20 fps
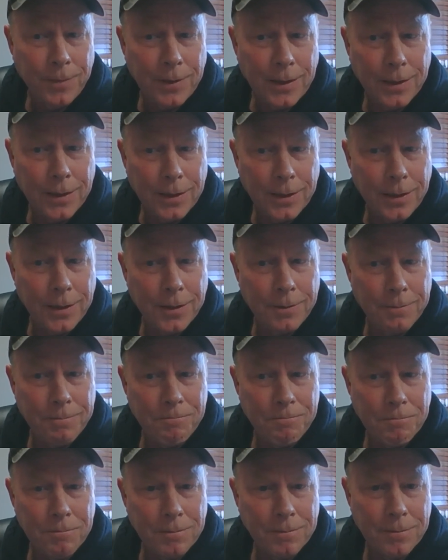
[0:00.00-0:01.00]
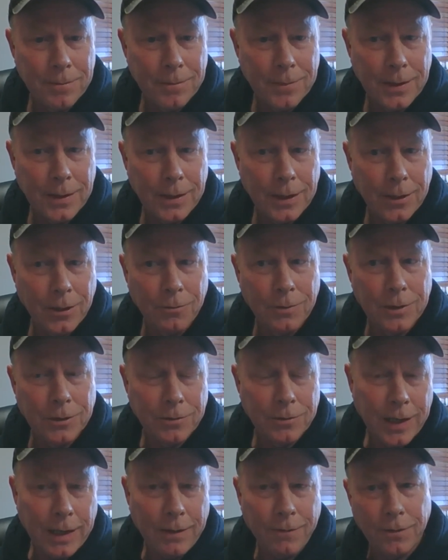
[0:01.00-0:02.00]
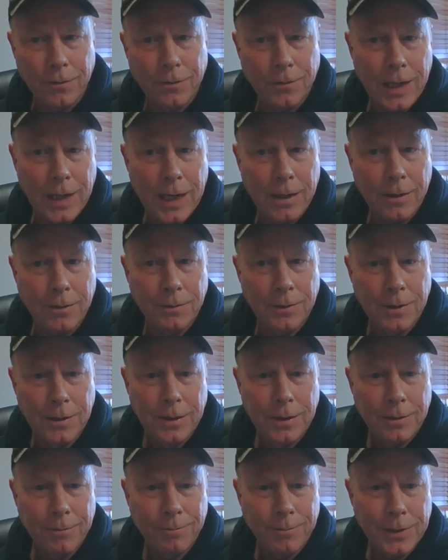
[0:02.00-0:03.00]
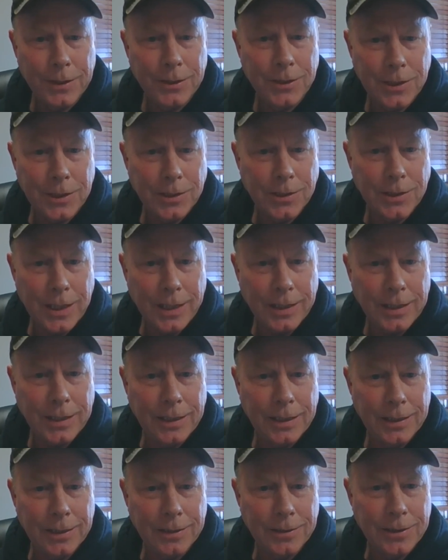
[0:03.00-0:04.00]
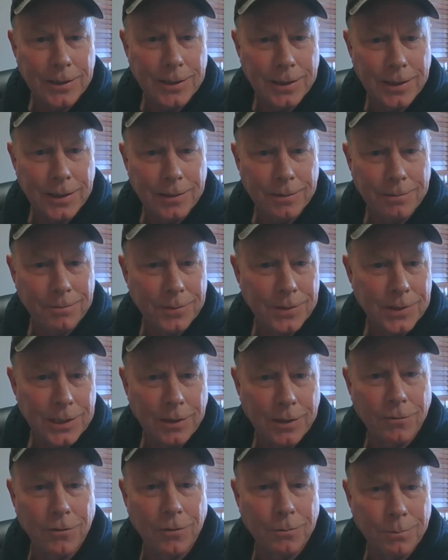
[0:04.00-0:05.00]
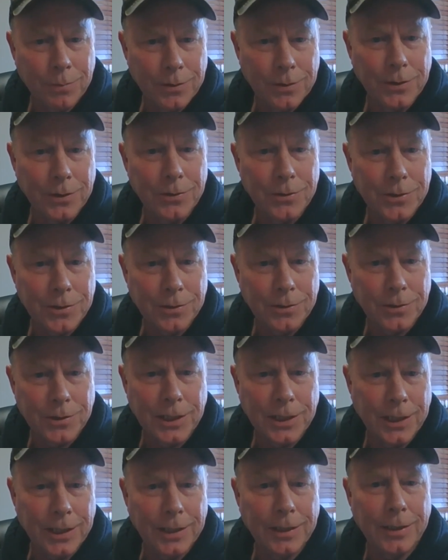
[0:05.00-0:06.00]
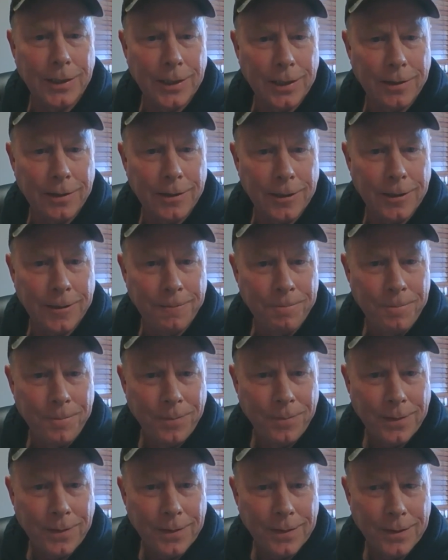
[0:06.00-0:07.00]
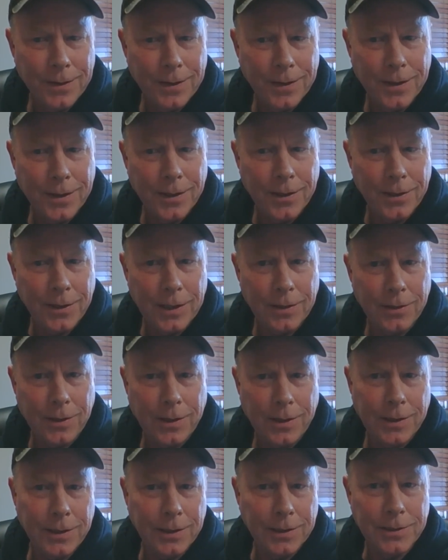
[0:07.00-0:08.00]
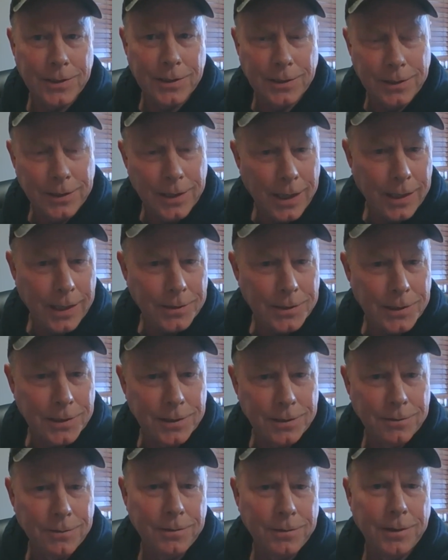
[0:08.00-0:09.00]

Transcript: Um, we traveled around, pitched his idea to several producers in the area. They thought he was nuts.